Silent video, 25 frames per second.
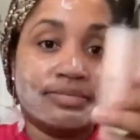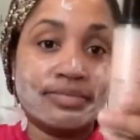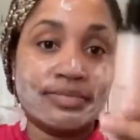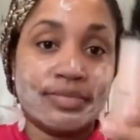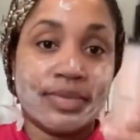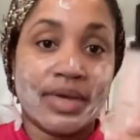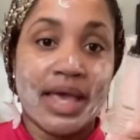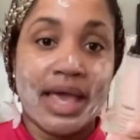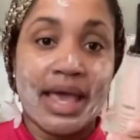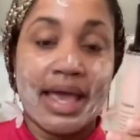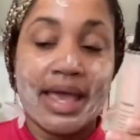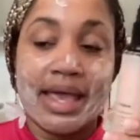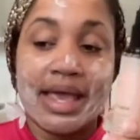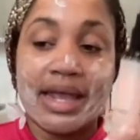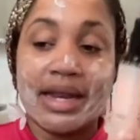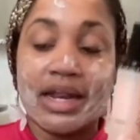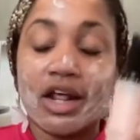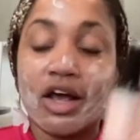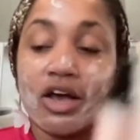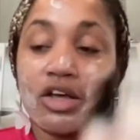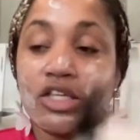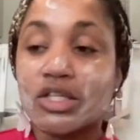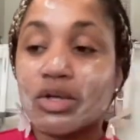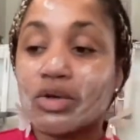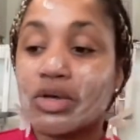Okay. And it
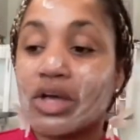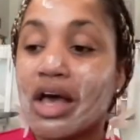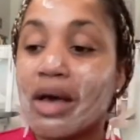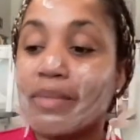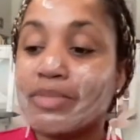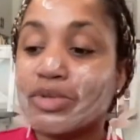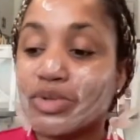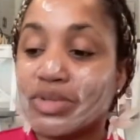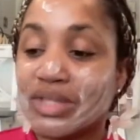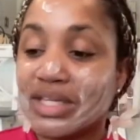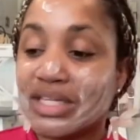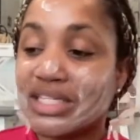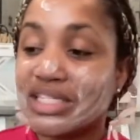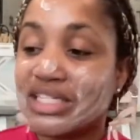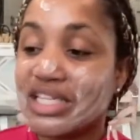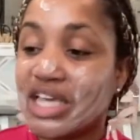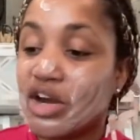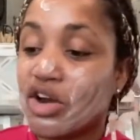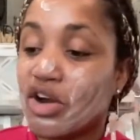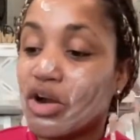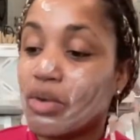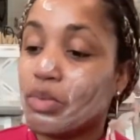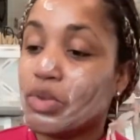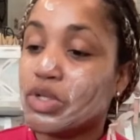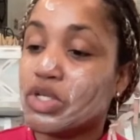also comes with a
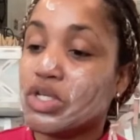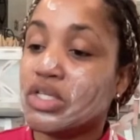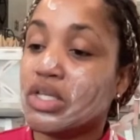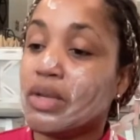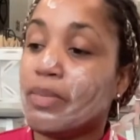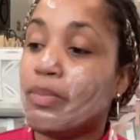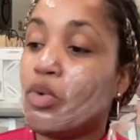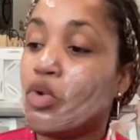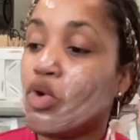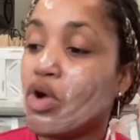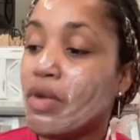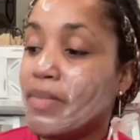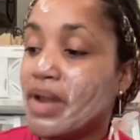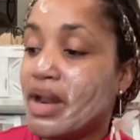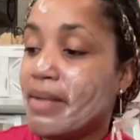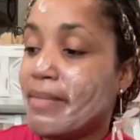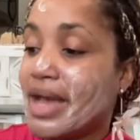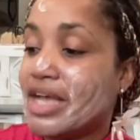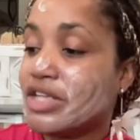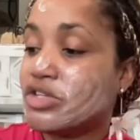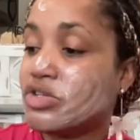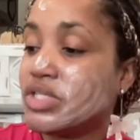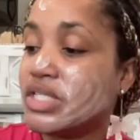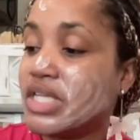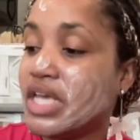serum, which is a pore
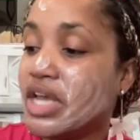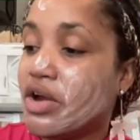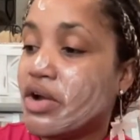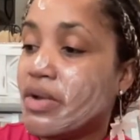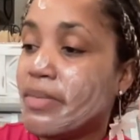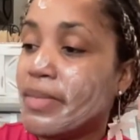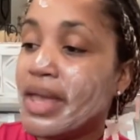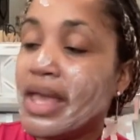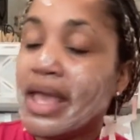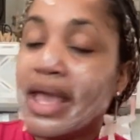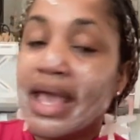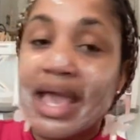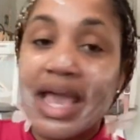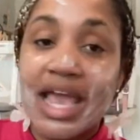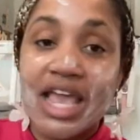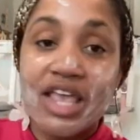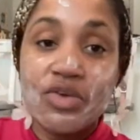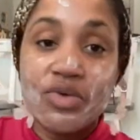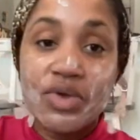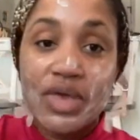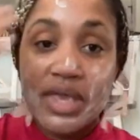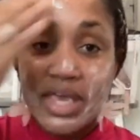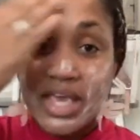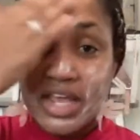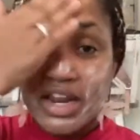minimizer serum, and you
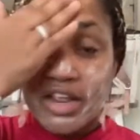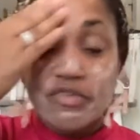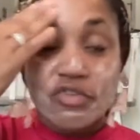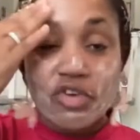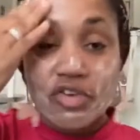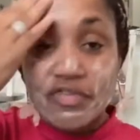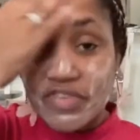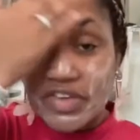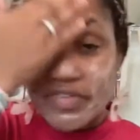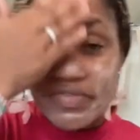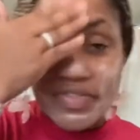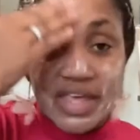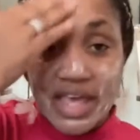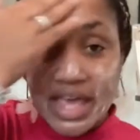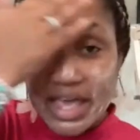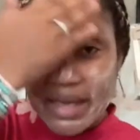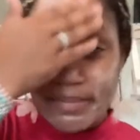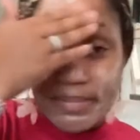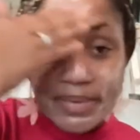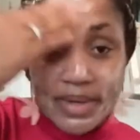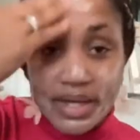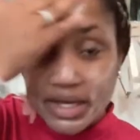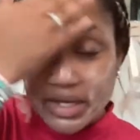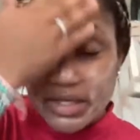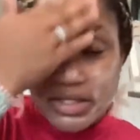can get it for
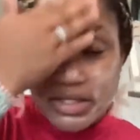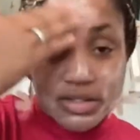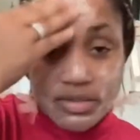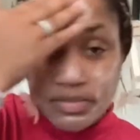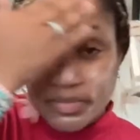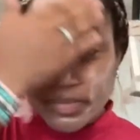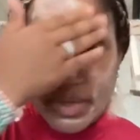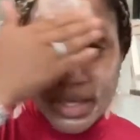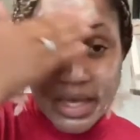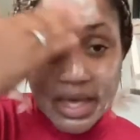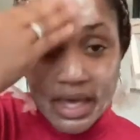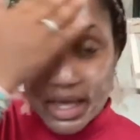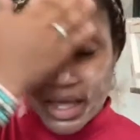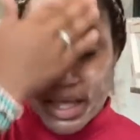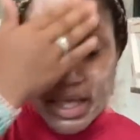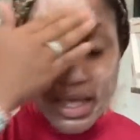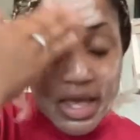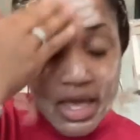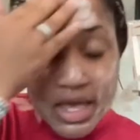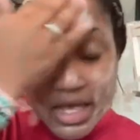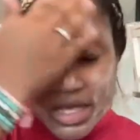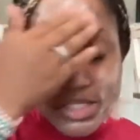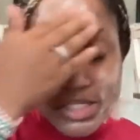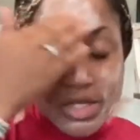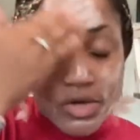$58. Okay.
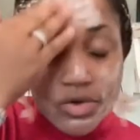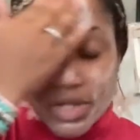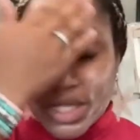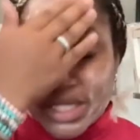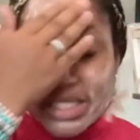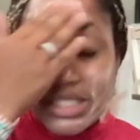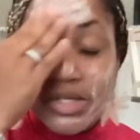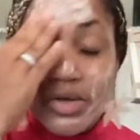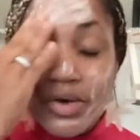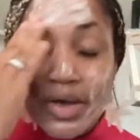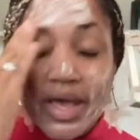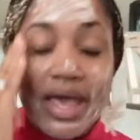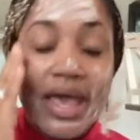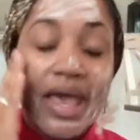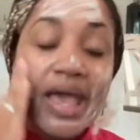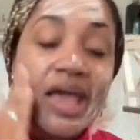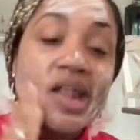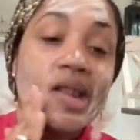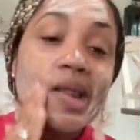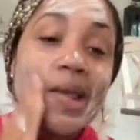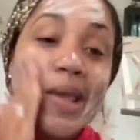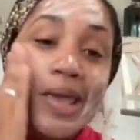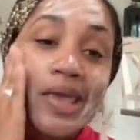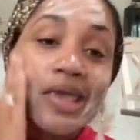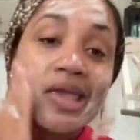So let's go
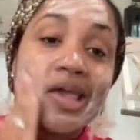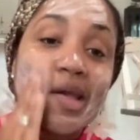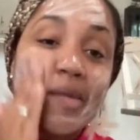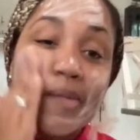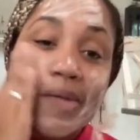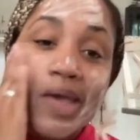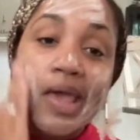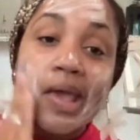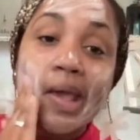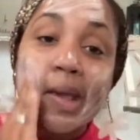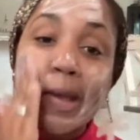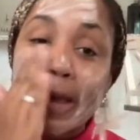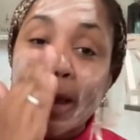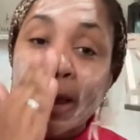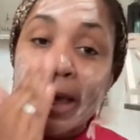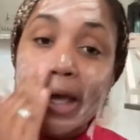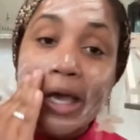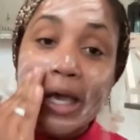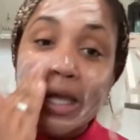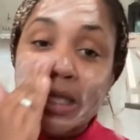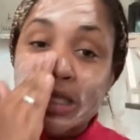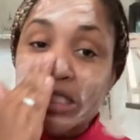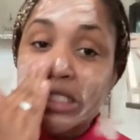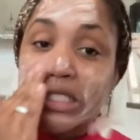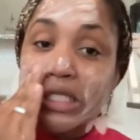ahead, give a
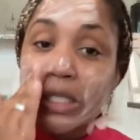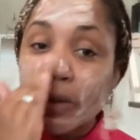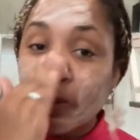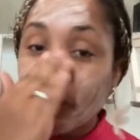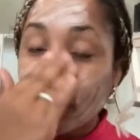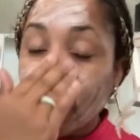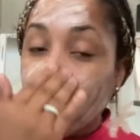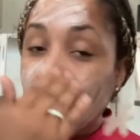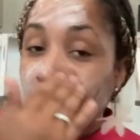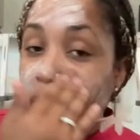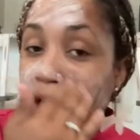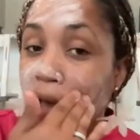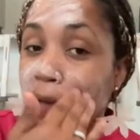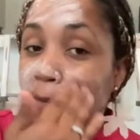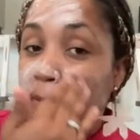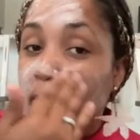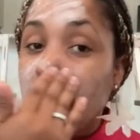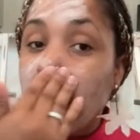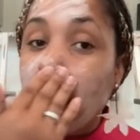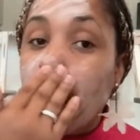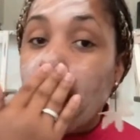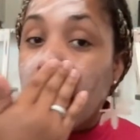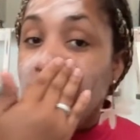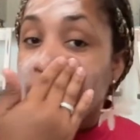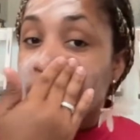good scrub,
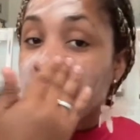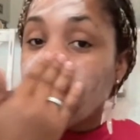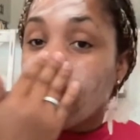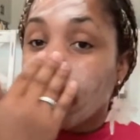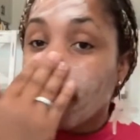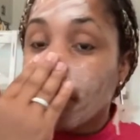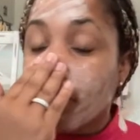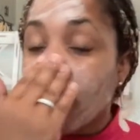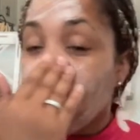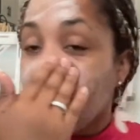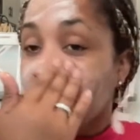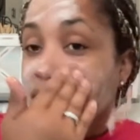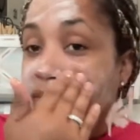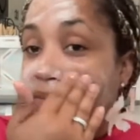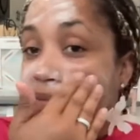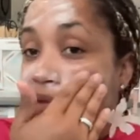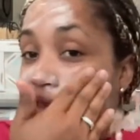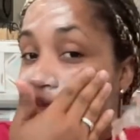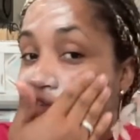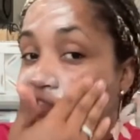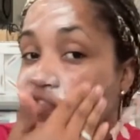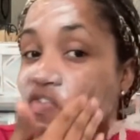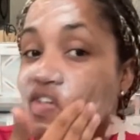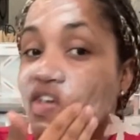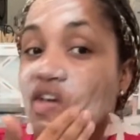and you can
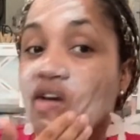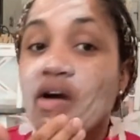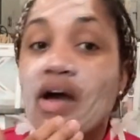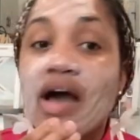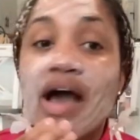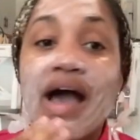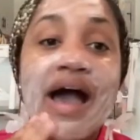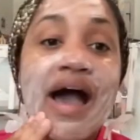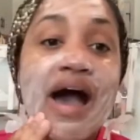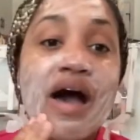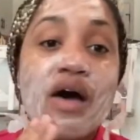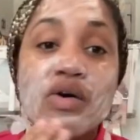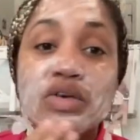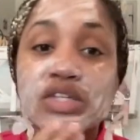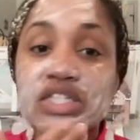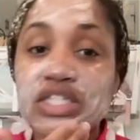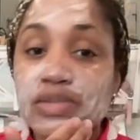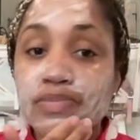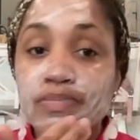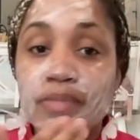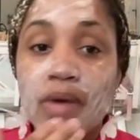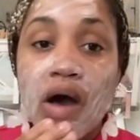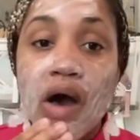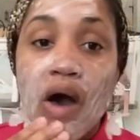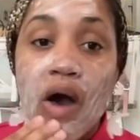probably feel how
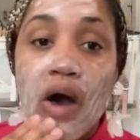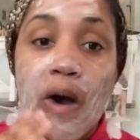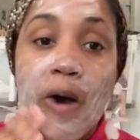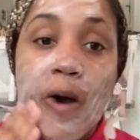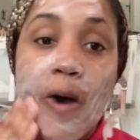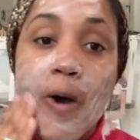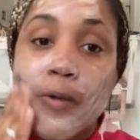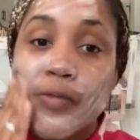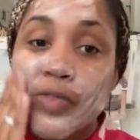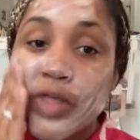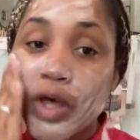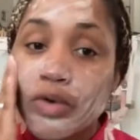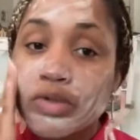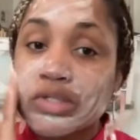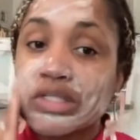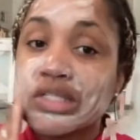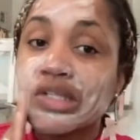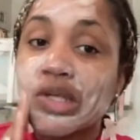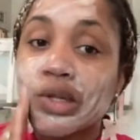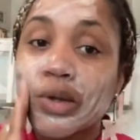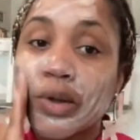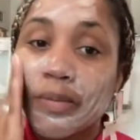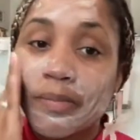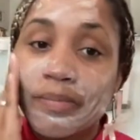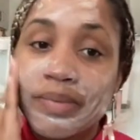small those
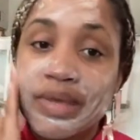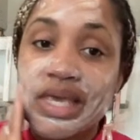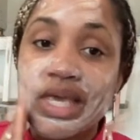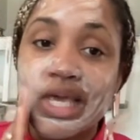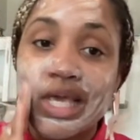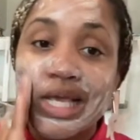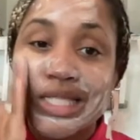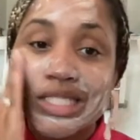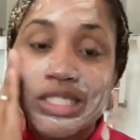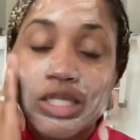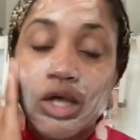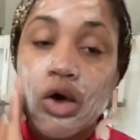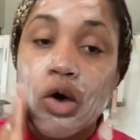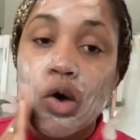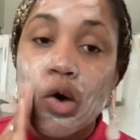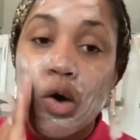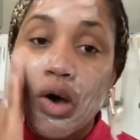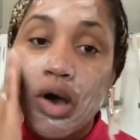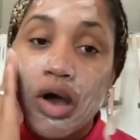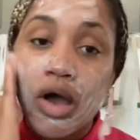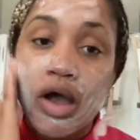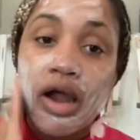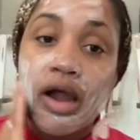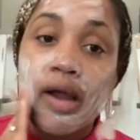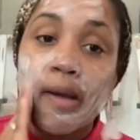little beads
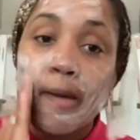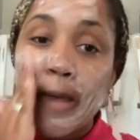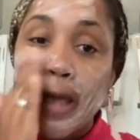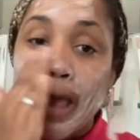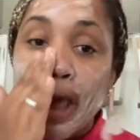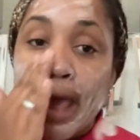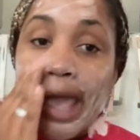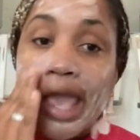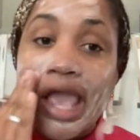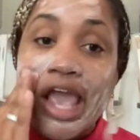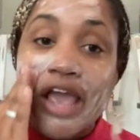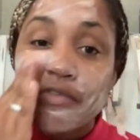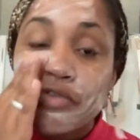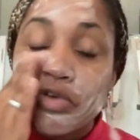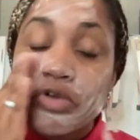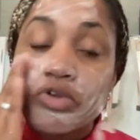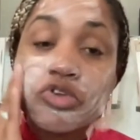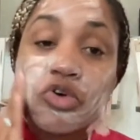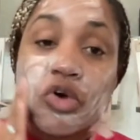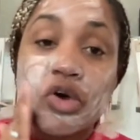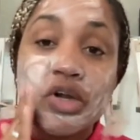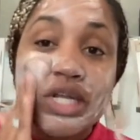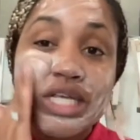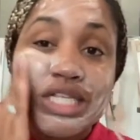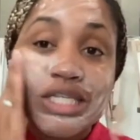are. If you're
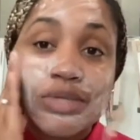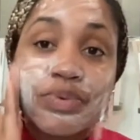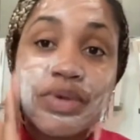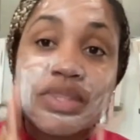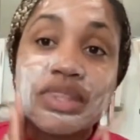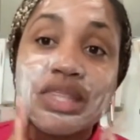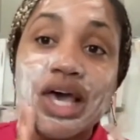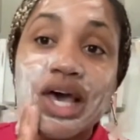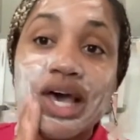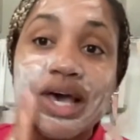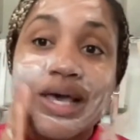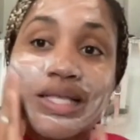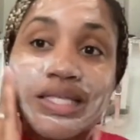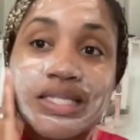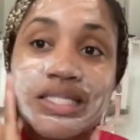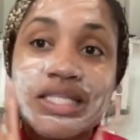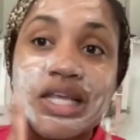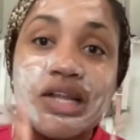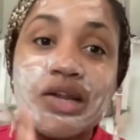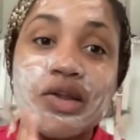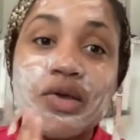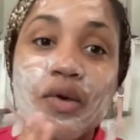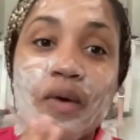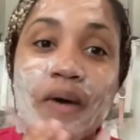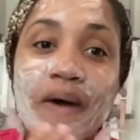doing this with us,
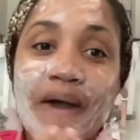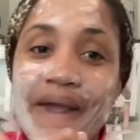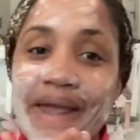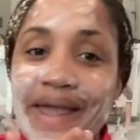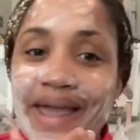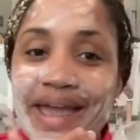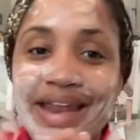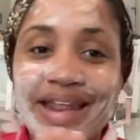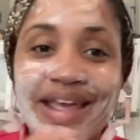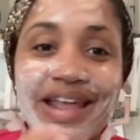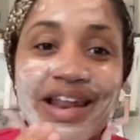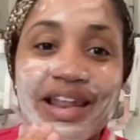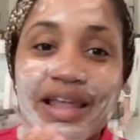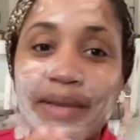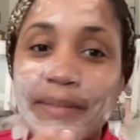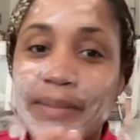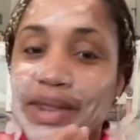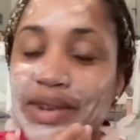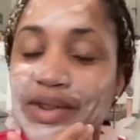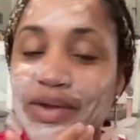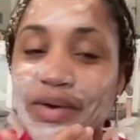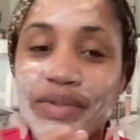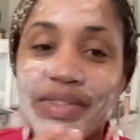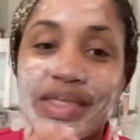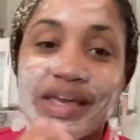then go ahead and let me
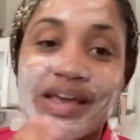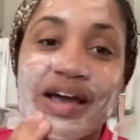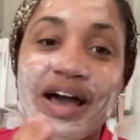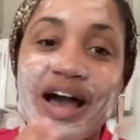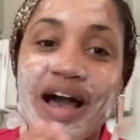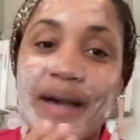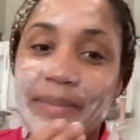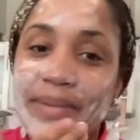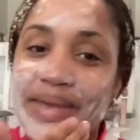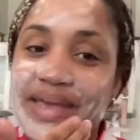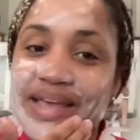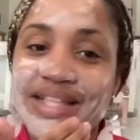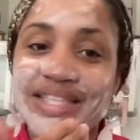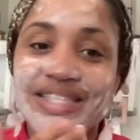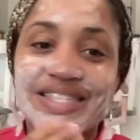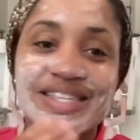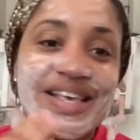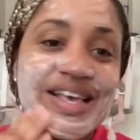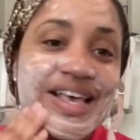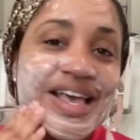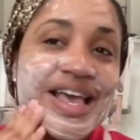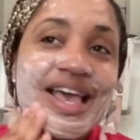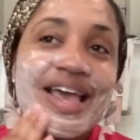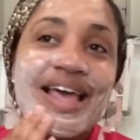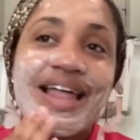know in the comments.
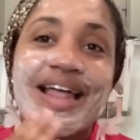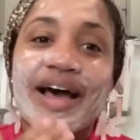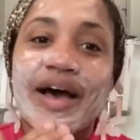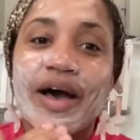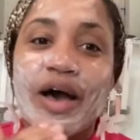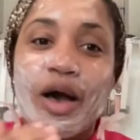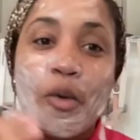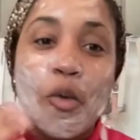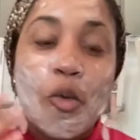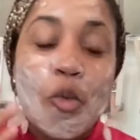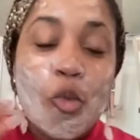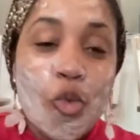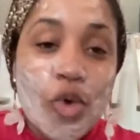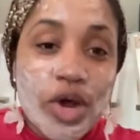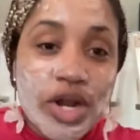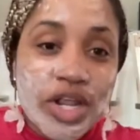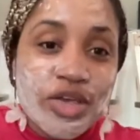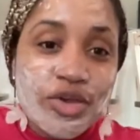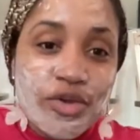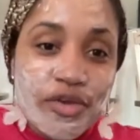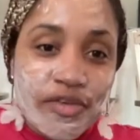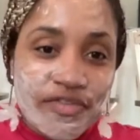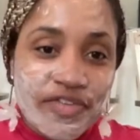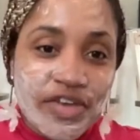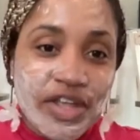What are
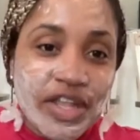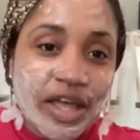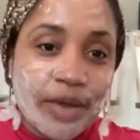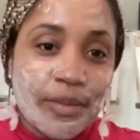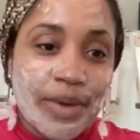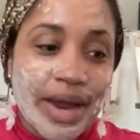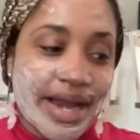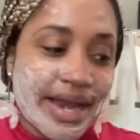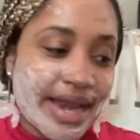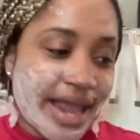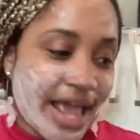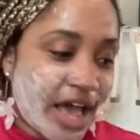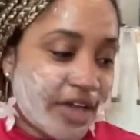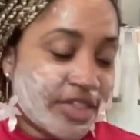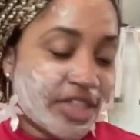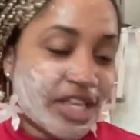you feeling right now?